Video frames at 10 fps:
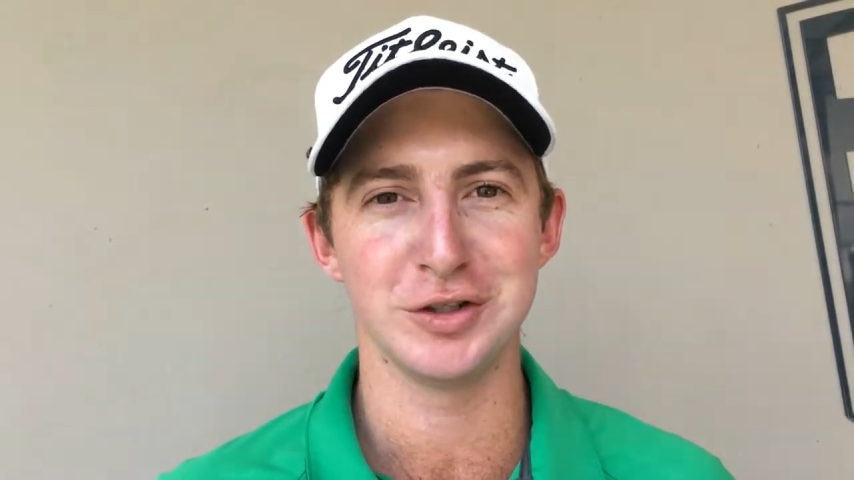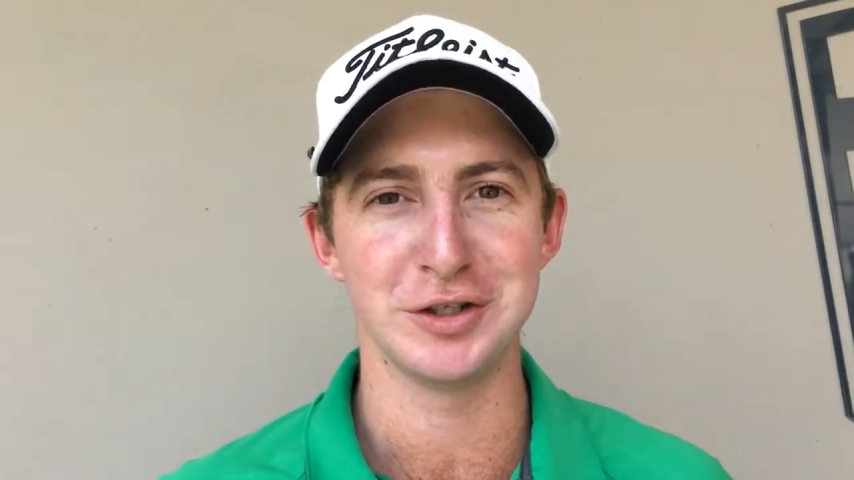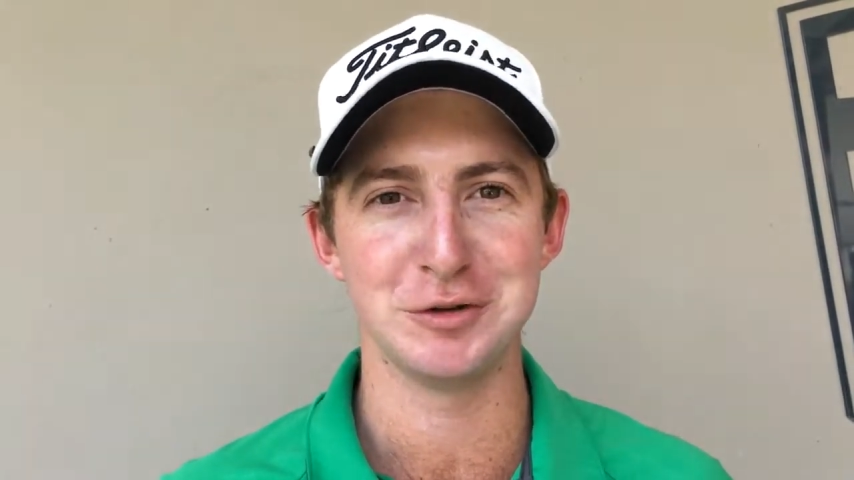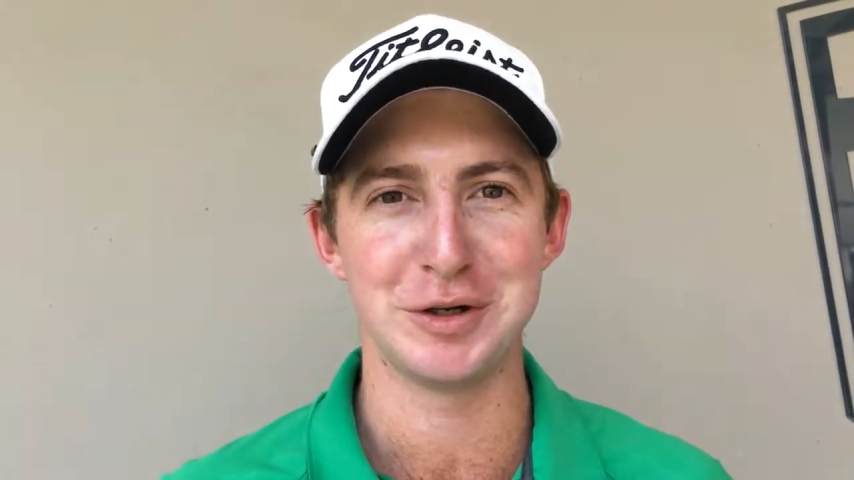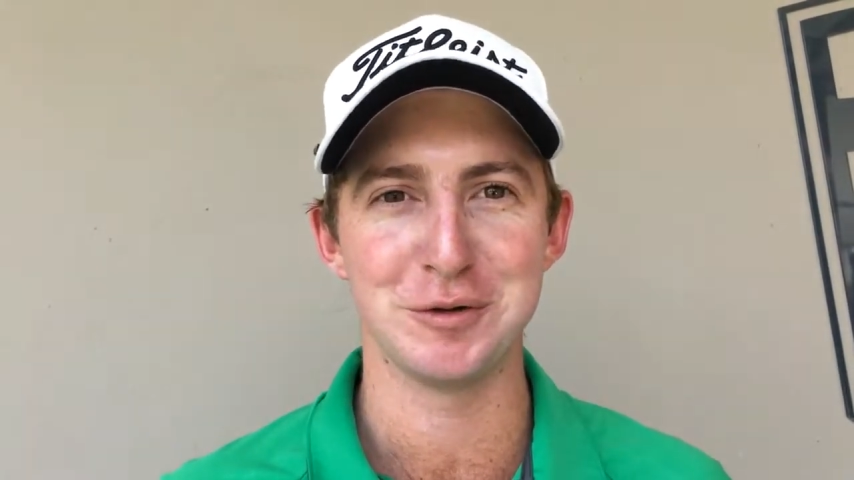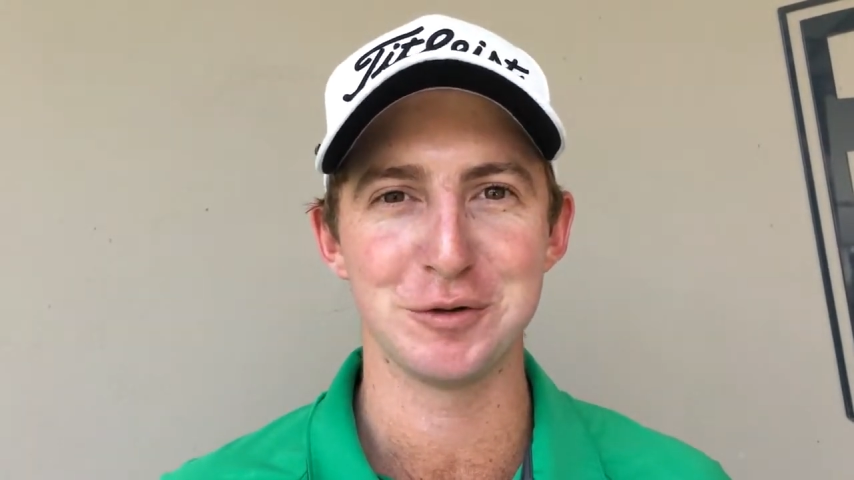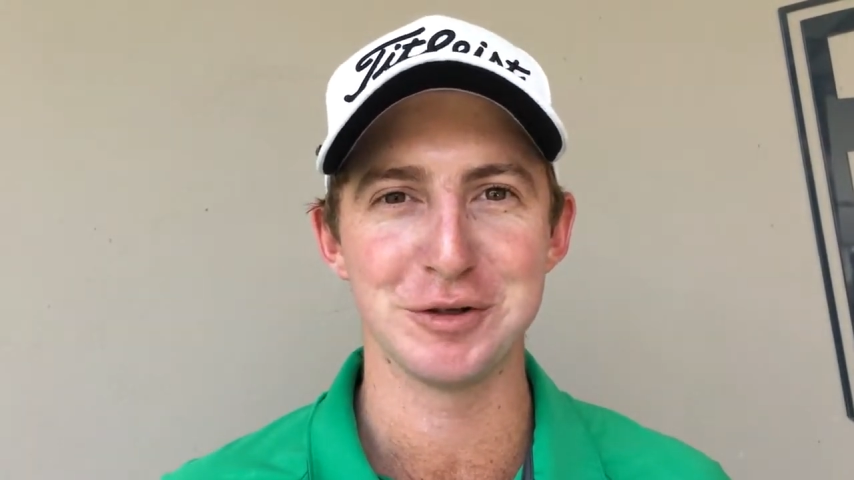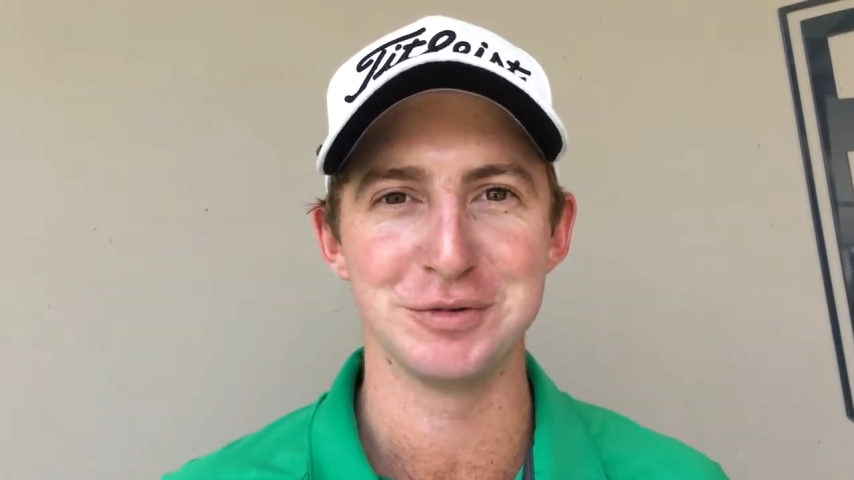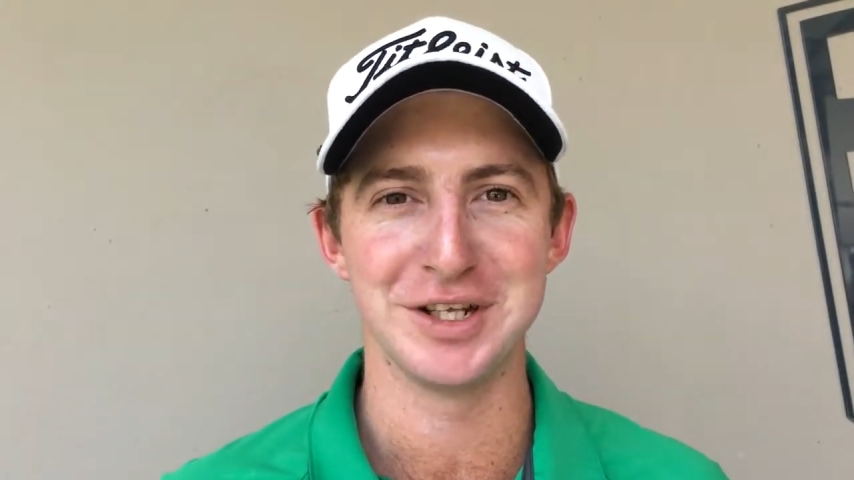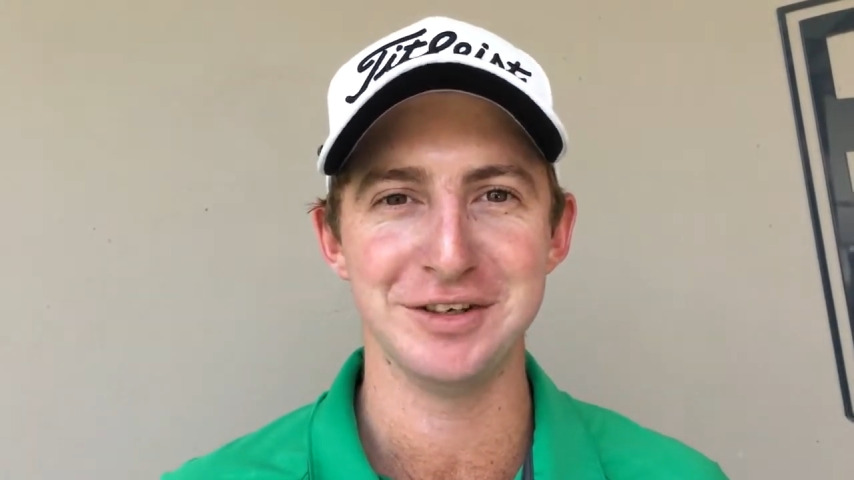so this is what it all
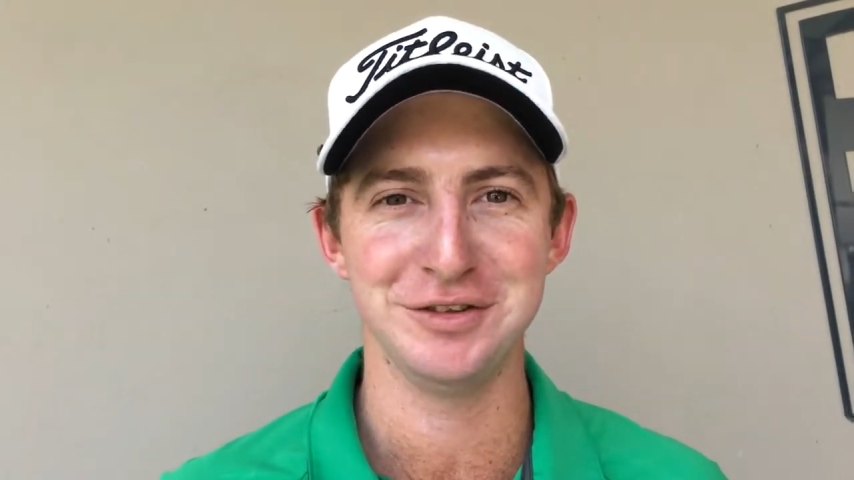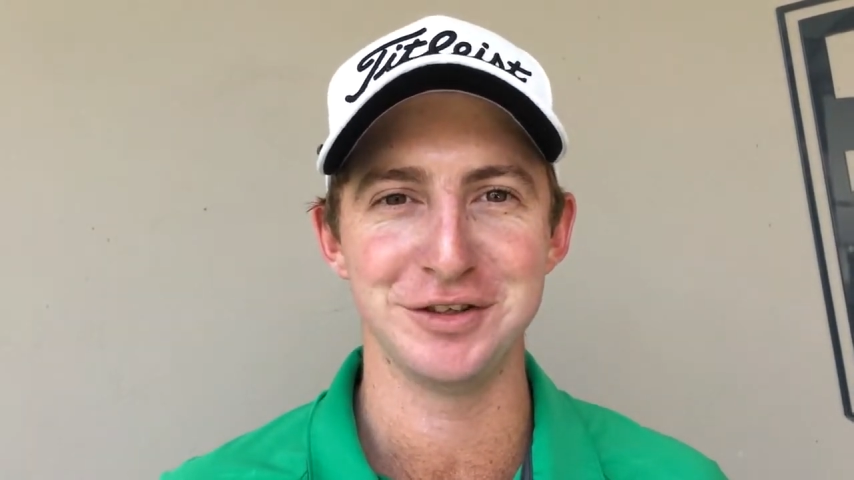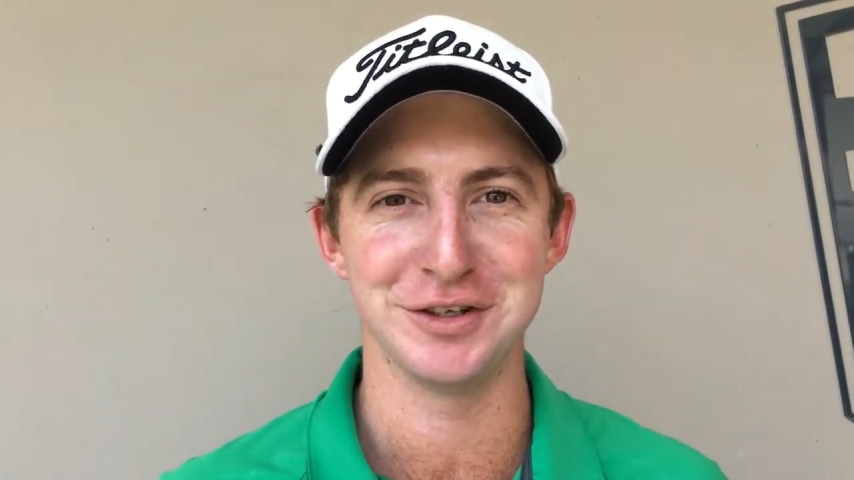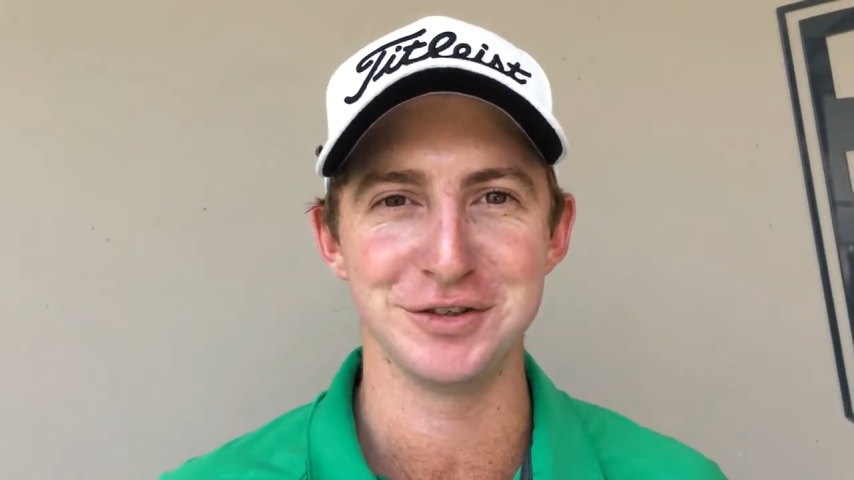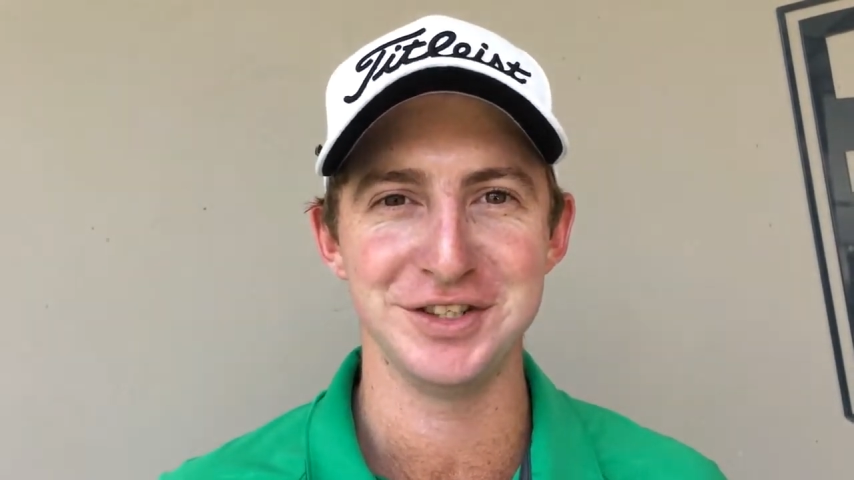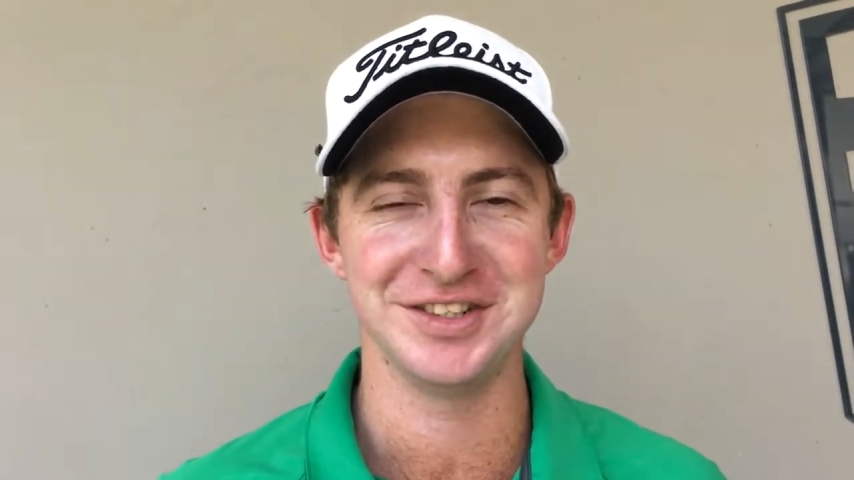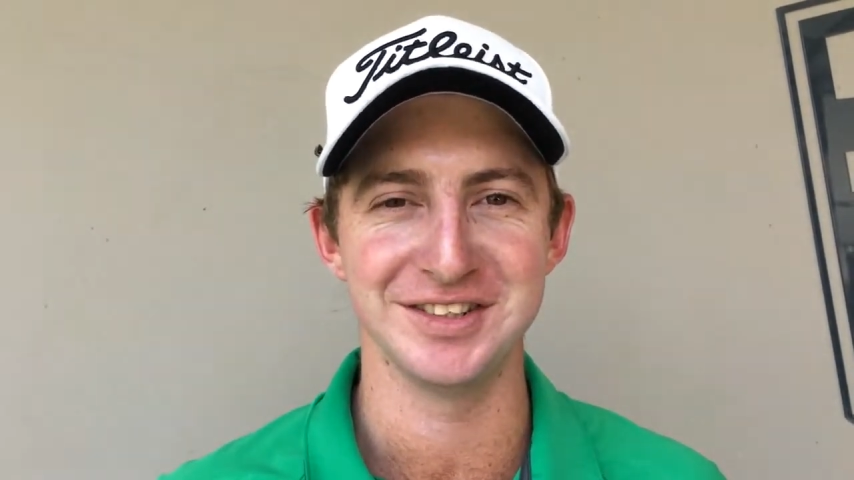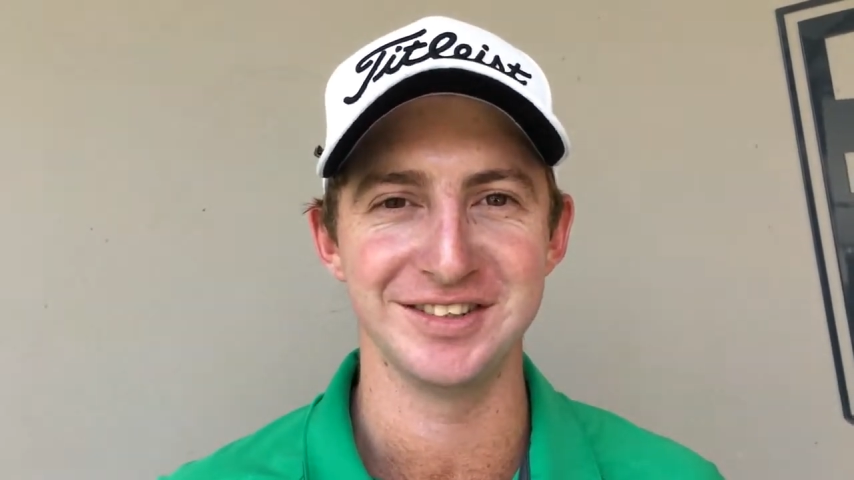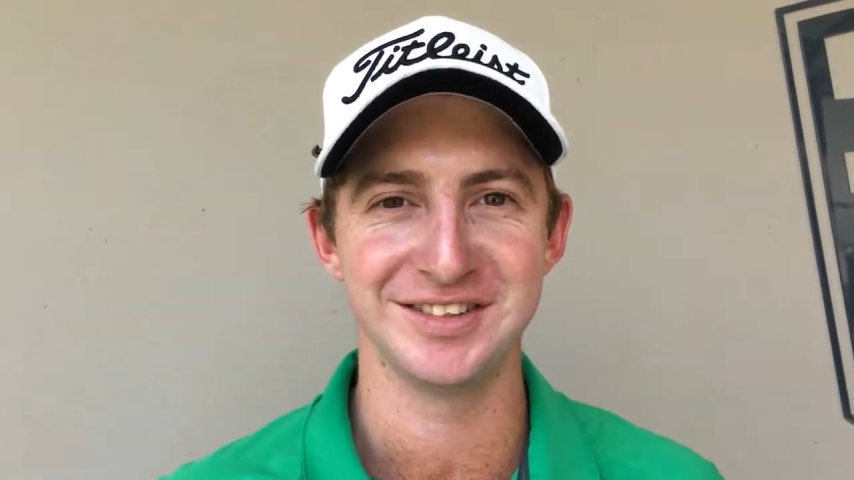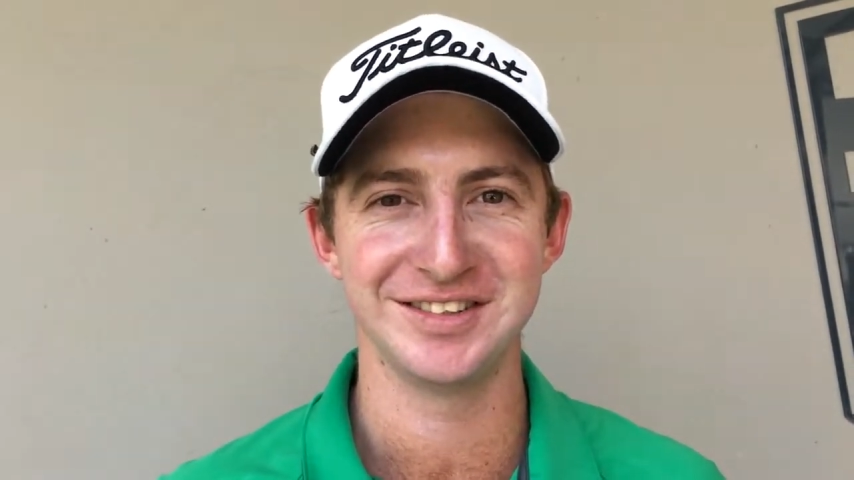comes down to the whole season.